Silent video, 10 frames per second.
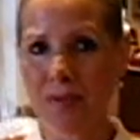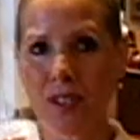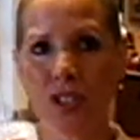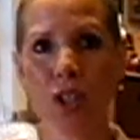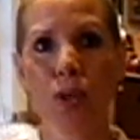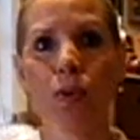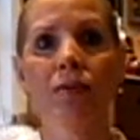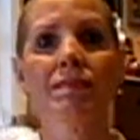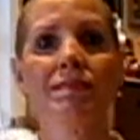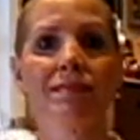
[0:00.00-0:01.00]
So
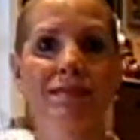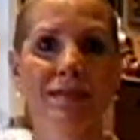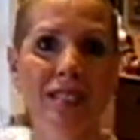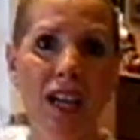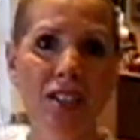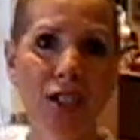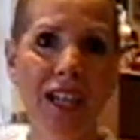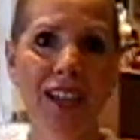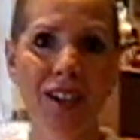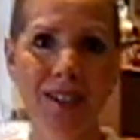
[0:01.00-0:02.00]
cut your
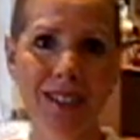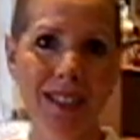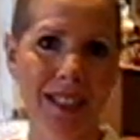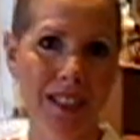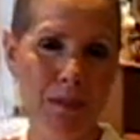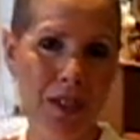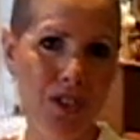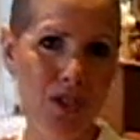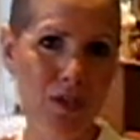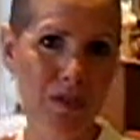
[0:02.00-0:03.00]
hair as much
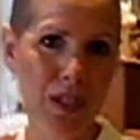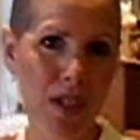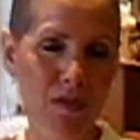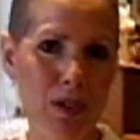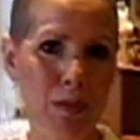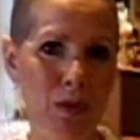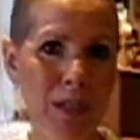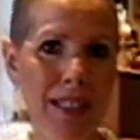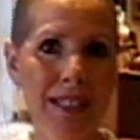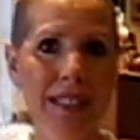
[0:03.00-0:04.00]
as you feel comfortable
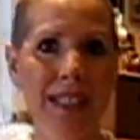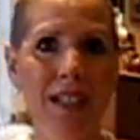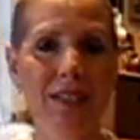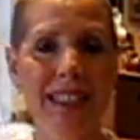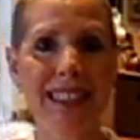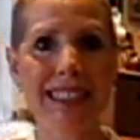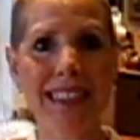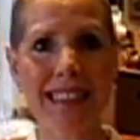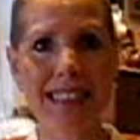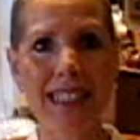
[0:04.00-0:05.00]
with and have it
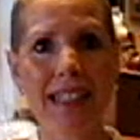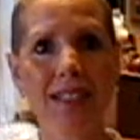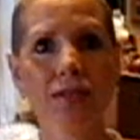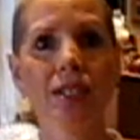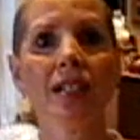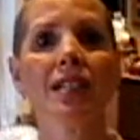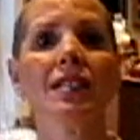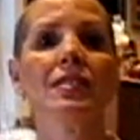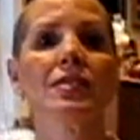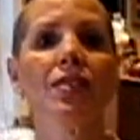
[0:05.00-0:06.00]
easily styled
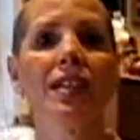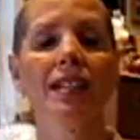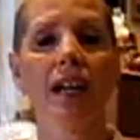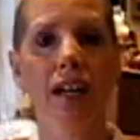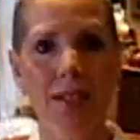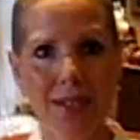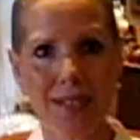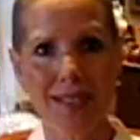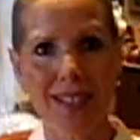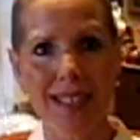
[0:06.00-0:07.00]
so that
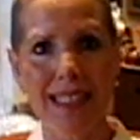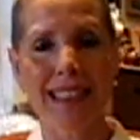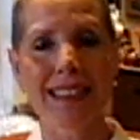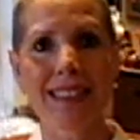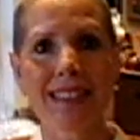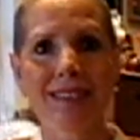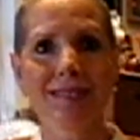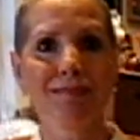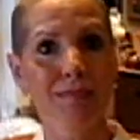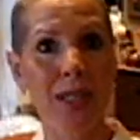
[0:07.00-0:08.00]
others can
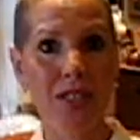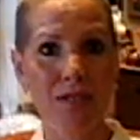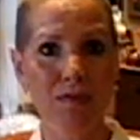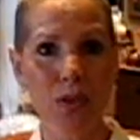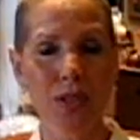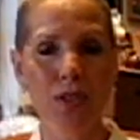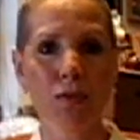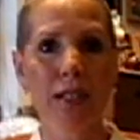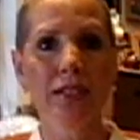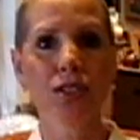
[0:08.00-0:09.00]
brush it for you
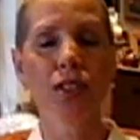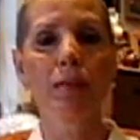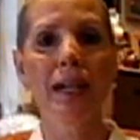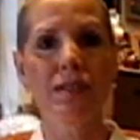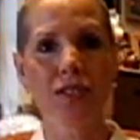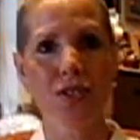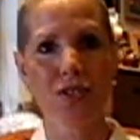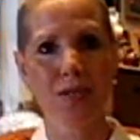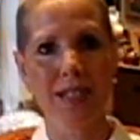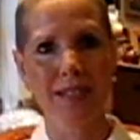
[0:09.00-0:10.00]
once you come out of
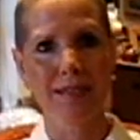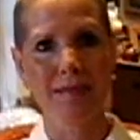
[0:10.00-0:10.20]
surgery.